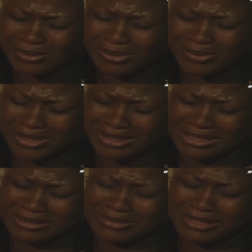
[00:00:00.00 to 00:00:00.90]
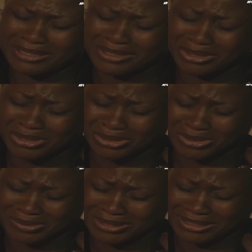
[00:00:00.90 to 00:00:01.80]
what am I
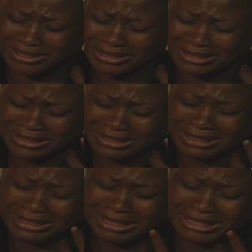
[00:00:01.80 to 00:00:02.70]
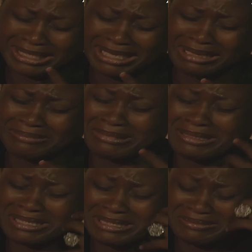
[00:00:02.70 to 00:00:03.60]
doing? I'm
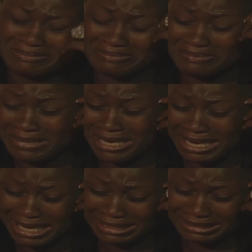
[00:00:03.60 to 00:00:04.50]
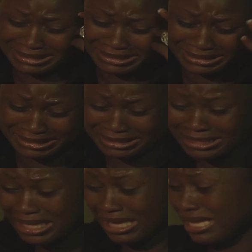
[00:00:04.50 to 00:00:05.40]
going mad. I